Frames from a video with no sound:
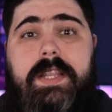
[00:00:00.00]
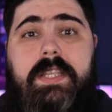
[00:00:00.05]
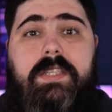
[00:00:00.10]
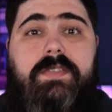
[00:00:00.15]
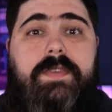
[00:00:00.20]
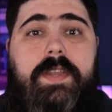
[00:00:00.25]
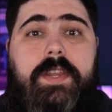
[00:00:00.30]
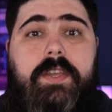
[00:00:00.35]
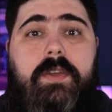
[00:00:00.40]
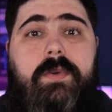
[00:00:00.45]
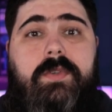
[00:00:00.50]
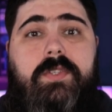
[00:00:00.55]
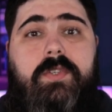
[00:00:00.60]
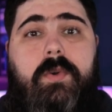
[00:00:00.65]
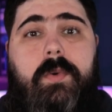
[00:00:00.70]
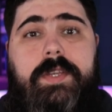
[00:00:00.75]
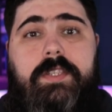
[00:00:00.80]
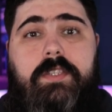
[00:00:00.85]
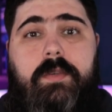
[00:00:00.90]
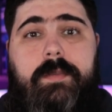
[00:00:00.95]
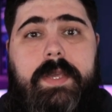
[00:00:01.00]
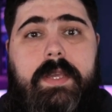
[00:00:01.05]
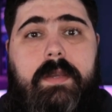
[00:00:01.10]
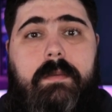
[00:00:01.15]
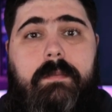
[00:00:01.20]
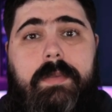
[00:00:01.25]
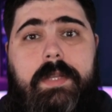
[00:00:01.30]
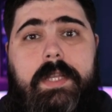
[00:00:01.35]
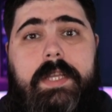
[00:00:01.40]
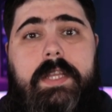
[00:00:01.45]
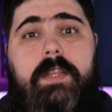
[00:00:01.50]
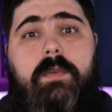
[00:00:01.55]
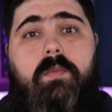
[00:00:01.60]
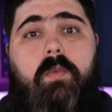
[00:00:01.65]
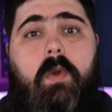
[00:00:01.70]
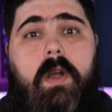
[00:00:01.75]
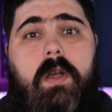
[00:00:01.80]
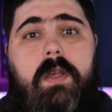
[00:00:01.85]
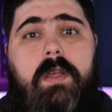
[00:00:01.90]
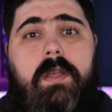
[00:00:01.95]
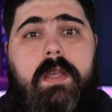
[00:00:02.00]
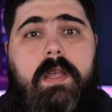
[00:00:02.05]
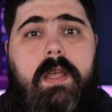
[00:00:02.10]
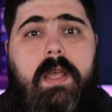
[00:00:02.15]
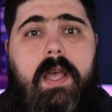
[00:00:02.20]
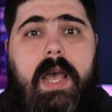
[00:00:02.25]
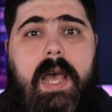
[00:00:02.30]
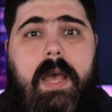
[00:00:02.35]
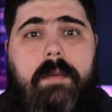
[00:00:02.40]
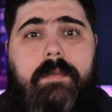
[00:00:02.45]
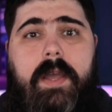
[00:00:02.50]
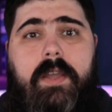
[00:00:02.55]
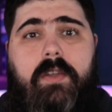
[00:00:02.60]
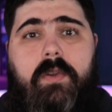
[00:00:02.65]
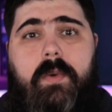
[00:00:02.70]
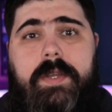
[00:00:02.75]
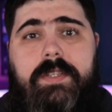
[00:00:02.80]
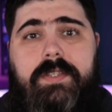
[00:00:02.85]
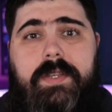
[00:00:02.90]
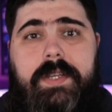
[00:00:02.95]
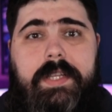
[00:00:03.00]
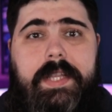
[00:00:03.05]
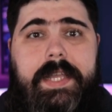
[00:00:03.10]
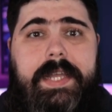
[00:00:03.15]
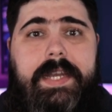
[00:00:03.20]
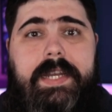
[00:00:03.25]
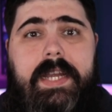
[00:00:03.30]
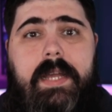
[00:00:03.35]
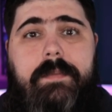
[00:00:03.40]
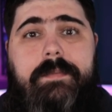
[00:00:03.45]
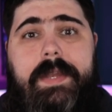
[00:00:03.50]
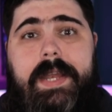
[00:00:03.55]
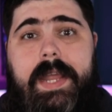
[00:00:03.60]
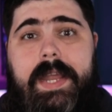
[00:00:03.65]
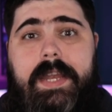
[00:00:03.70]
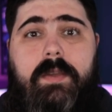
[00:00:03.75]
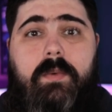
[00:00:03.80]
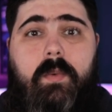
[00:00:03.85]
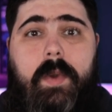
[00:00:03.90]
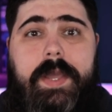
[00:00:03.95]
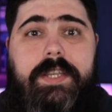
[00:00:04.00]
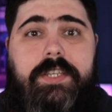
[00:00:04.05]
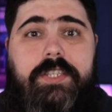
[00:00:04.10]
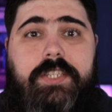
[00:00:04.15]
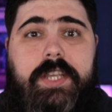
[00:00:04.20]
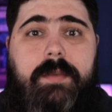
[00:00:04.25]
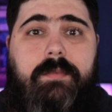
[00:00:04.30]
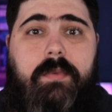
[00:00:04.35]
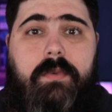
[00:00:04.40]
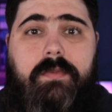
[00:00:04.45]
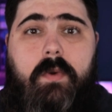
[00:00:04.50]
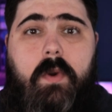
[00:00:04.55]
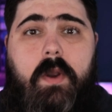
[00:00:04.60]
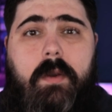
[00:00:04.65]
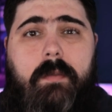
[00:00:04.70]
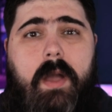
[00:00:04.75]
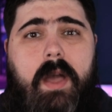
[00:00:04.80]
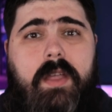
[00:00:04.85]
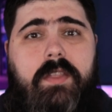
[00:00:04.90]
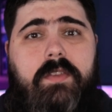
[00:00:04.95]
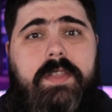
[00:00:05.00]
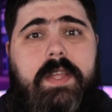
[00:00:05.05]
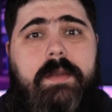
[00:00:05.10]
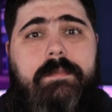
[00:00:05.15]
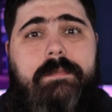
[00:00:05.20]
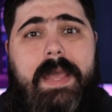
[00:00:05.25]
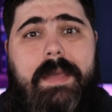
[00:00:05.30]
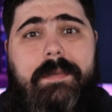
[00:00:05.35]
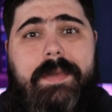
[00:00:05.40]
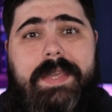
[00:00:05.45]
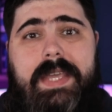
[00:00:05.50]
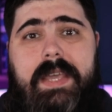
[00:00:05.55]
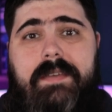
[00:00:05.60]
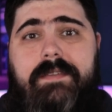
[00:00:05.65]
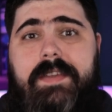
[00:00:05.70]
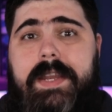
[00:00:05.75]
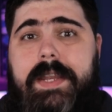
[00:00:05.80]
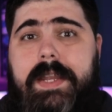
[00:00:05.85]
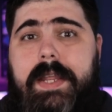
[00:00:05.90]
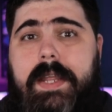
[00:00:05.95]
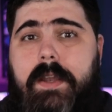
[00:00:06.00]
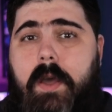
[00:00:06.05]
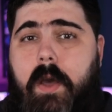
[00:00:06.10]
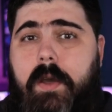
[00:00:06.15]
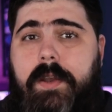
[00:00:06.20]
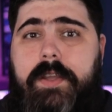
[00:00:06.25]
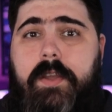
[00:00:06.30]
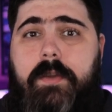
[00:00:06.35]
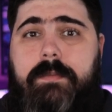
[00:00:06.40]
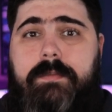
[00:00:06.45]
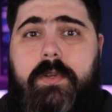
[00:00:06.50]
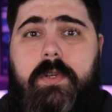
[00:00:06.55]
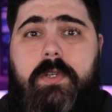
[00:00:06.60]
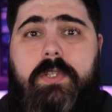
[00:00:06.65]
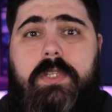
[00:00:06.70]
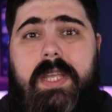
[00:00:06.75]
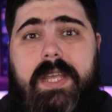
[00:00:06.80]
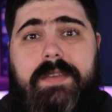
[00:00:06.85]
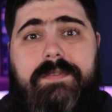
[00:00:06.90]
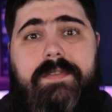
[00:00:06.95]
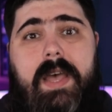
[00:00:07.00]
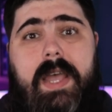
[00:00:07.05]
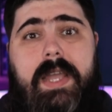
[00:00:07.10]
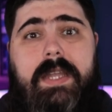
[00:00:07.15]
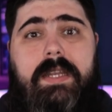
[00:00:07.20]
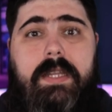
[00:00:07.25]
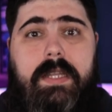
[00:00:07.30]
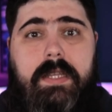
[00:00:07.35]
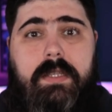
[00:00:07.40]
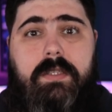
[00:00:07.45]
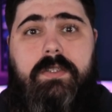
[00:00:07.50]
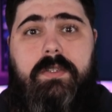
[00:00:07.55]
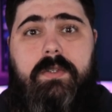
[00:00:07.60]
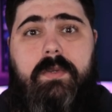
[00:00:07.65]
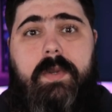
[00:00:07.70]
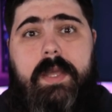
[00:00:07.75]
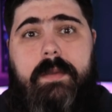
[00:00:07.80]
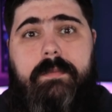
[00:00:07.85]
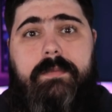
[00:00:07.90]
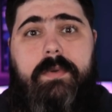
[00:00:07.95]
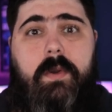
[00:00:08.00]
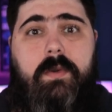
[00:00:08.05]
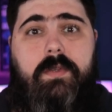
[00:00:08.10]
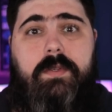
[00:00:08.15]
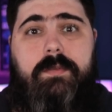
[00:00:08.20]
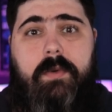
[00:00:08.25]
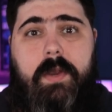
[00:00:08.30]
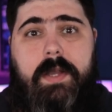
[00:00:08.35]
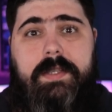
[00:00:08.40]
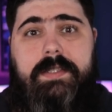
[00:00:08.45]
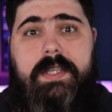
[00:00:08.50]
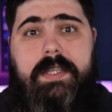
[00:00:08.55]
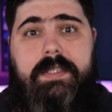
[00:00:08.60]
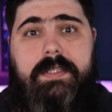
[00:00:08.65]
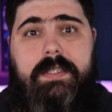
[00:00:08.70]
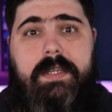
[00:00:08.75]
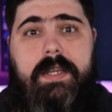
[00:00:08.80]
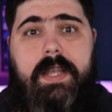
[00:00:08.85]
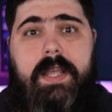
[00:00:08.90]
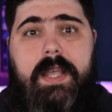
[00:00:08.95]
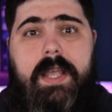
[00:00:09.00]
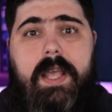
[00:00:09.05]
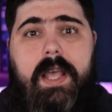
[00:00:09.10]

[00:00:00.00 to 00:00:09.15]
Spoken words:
in this video is going to be completely raw. I'm not going to clean it up in any way, shape, or form other than maybe giving it an audio boost if I need to in post-processing.